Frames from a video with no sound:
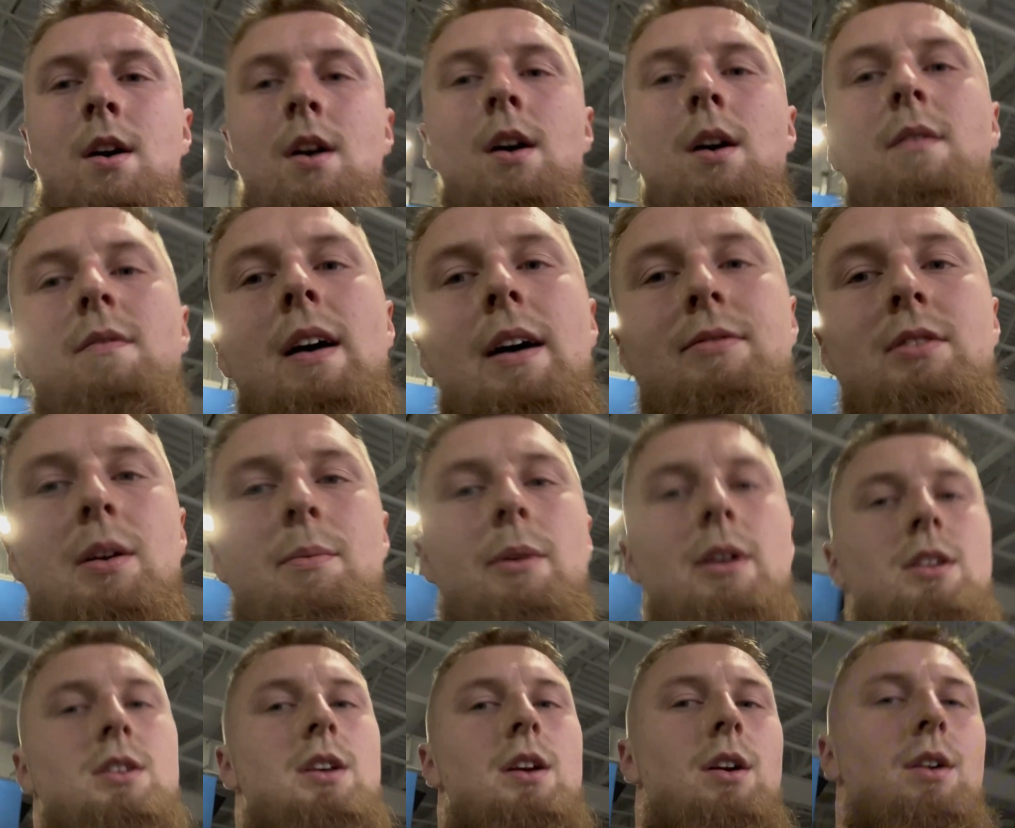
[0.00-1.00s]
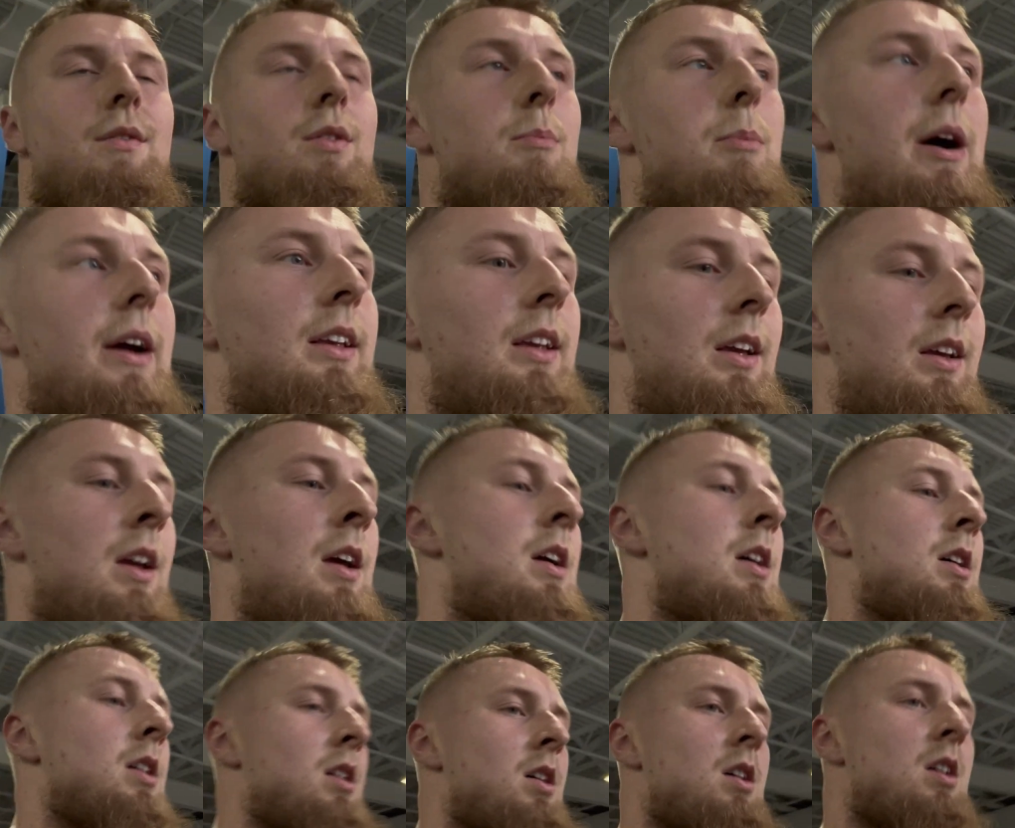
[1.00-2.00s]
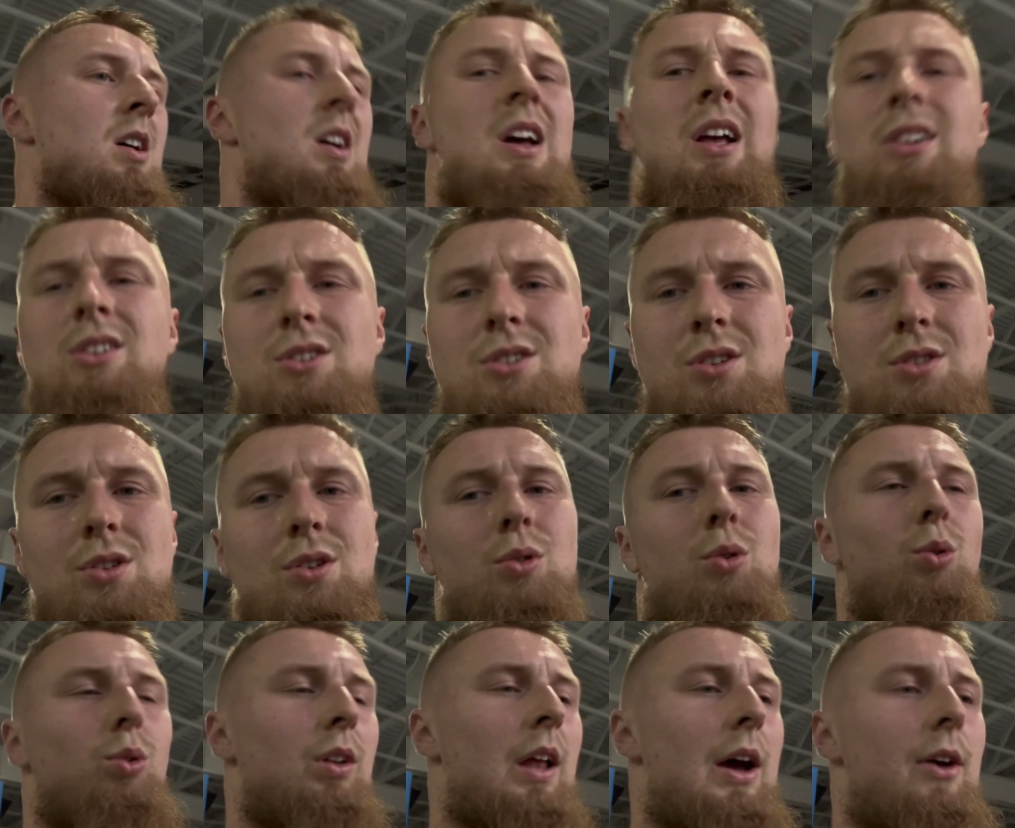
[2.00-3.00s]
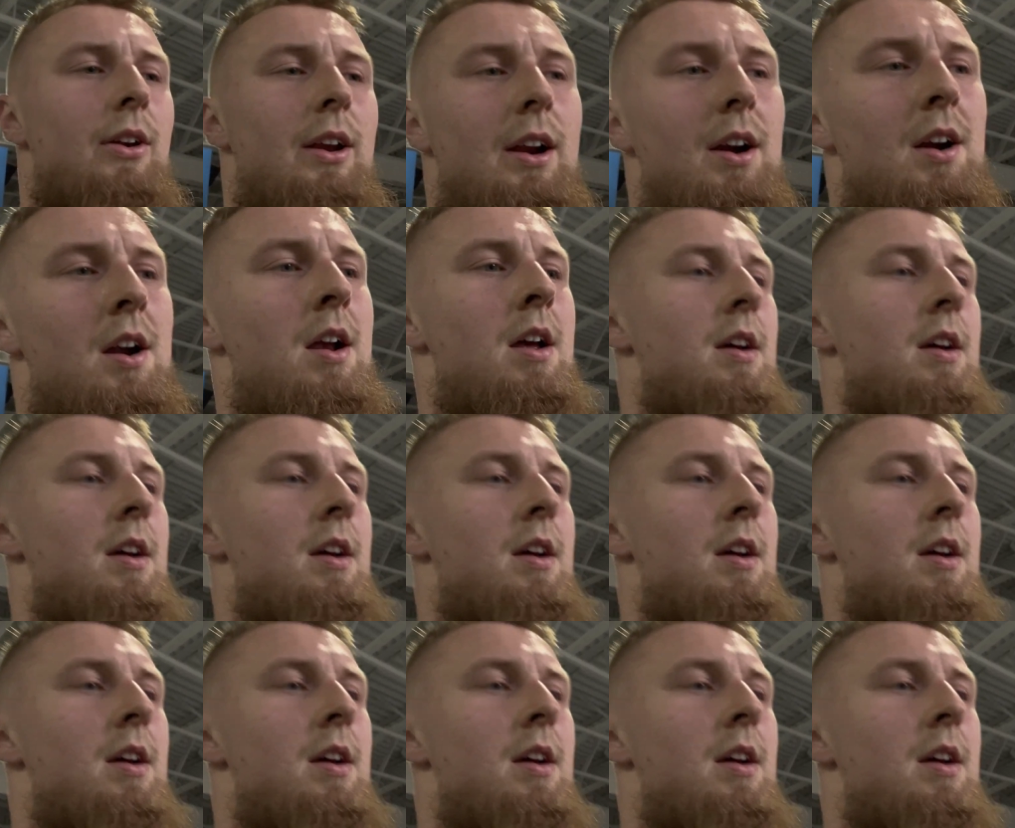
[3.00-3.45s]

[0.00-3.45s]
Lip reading: 5-10 minutes here of the biking, just as a cool down here.